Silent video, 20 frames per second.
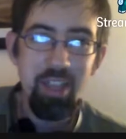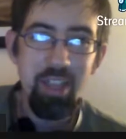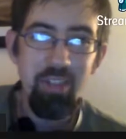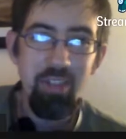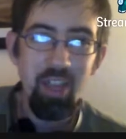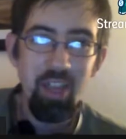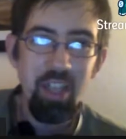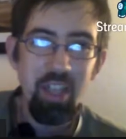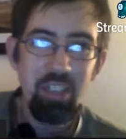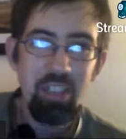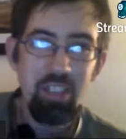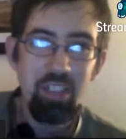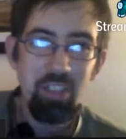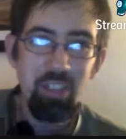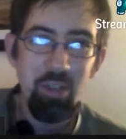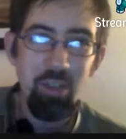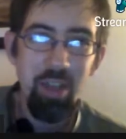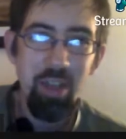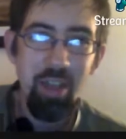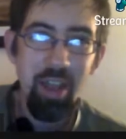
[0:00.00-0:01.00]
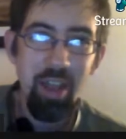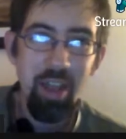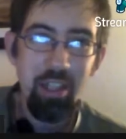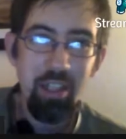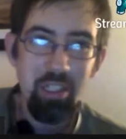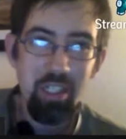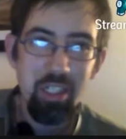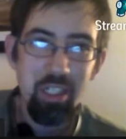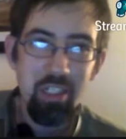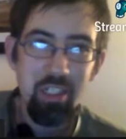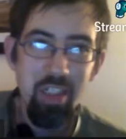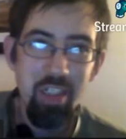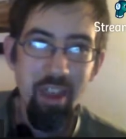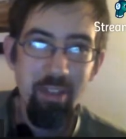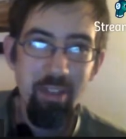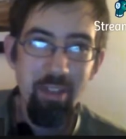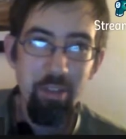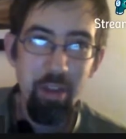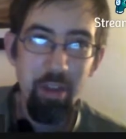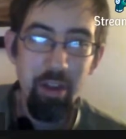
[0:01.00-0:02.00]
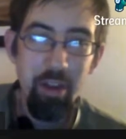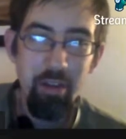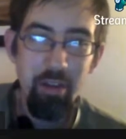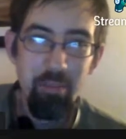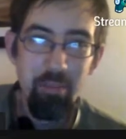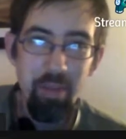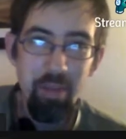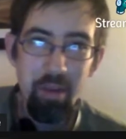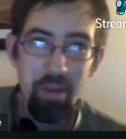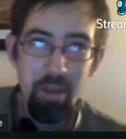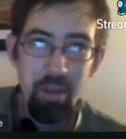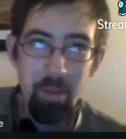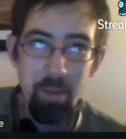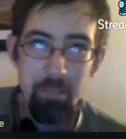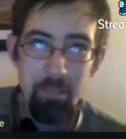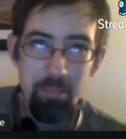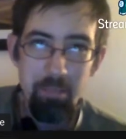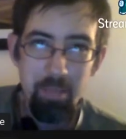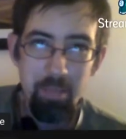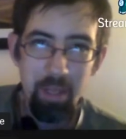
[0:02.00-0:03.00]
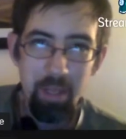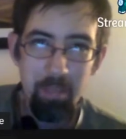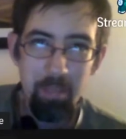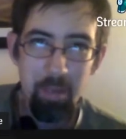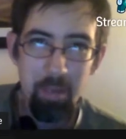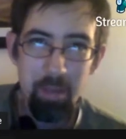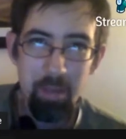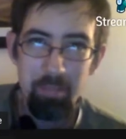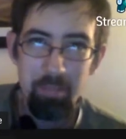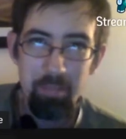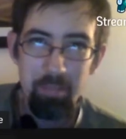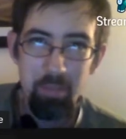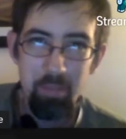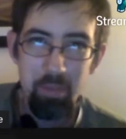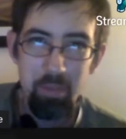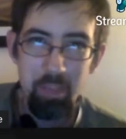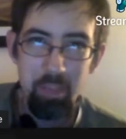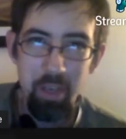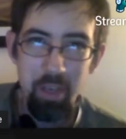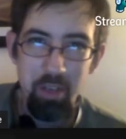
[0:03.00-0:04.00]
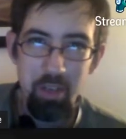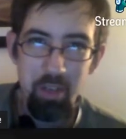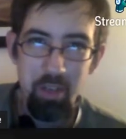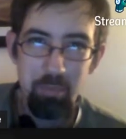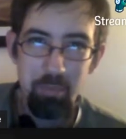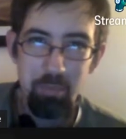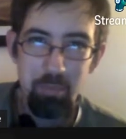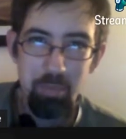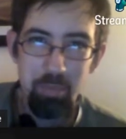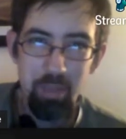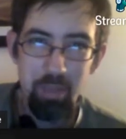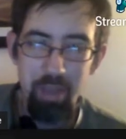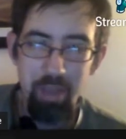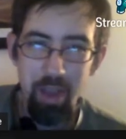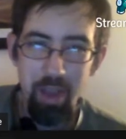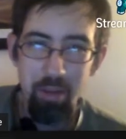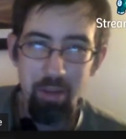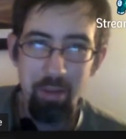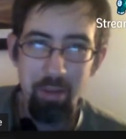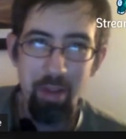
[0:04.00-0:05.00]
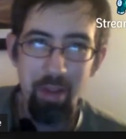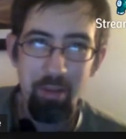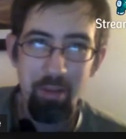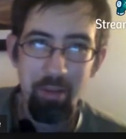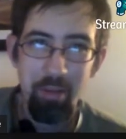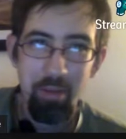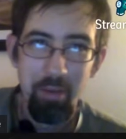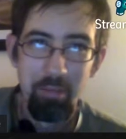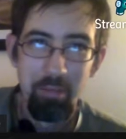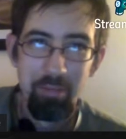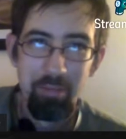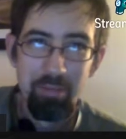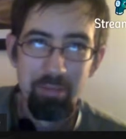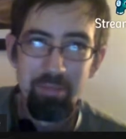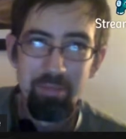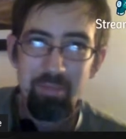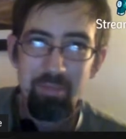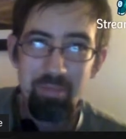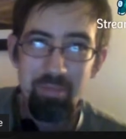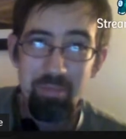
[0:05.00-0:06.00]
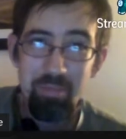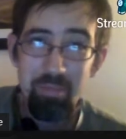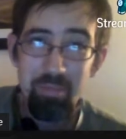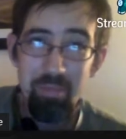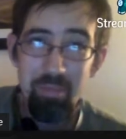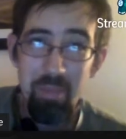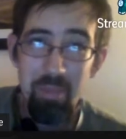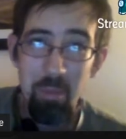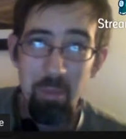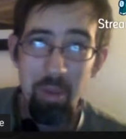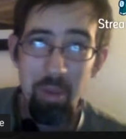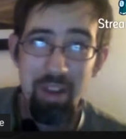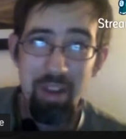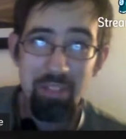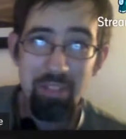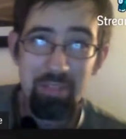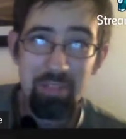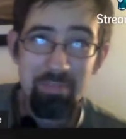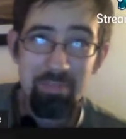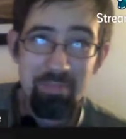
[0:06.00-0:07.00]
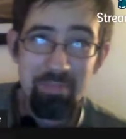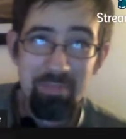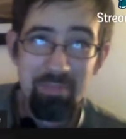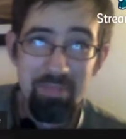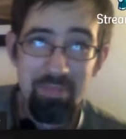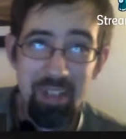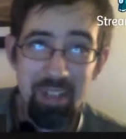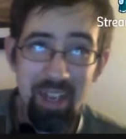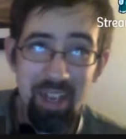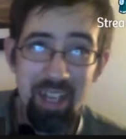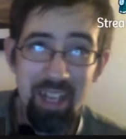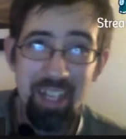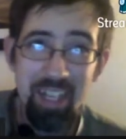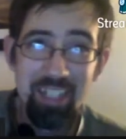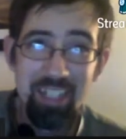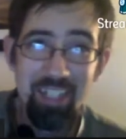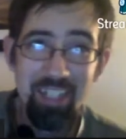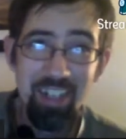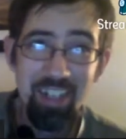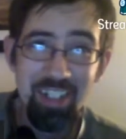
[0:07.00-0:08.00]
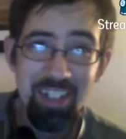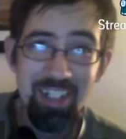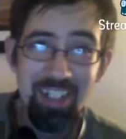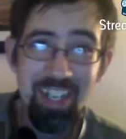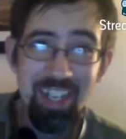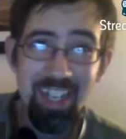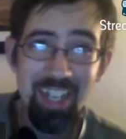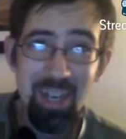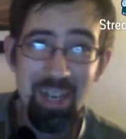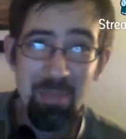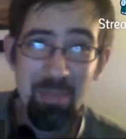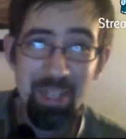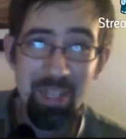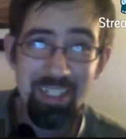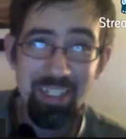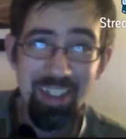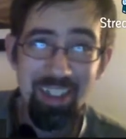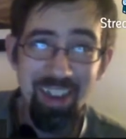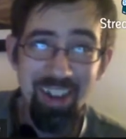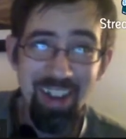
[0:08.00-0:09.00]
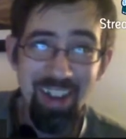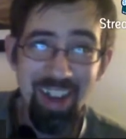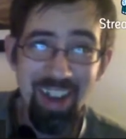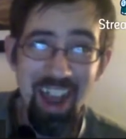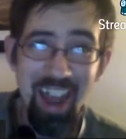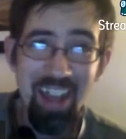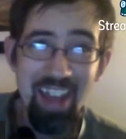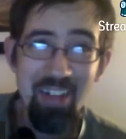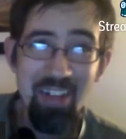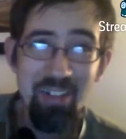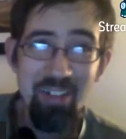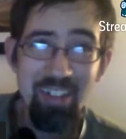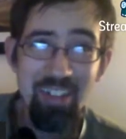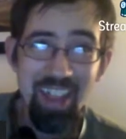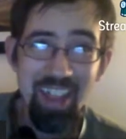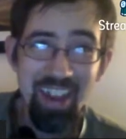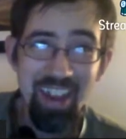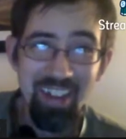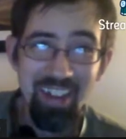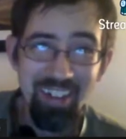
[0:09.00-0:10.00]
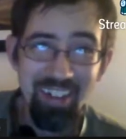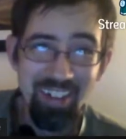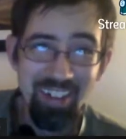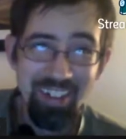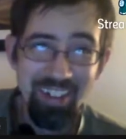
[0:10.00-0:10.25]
have a license, so he'd ask his dad to come pick him up. Or, I don't know. Whatever. As long as that guinea pig's gone, I don't care.